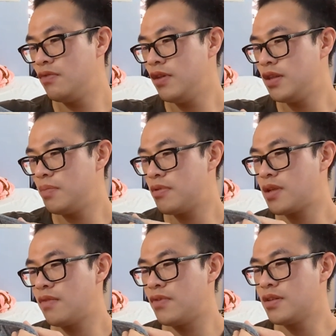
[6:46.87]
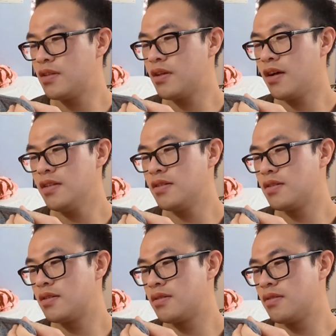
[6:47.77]
50%
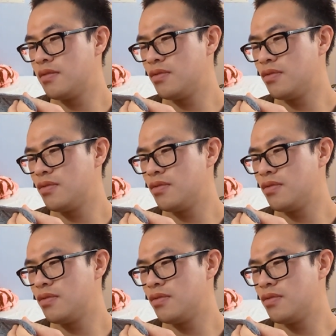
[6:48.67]
viscose,